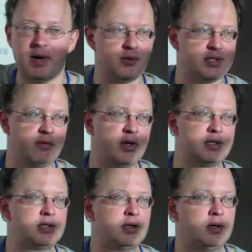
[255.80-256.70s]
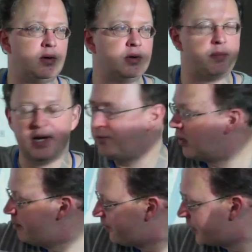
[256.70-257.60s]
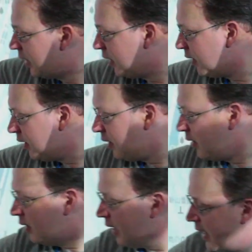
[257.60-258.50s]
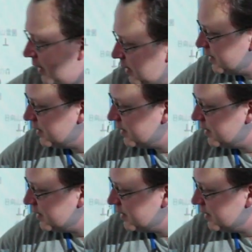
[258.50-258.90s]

microsieverts on the platform. And this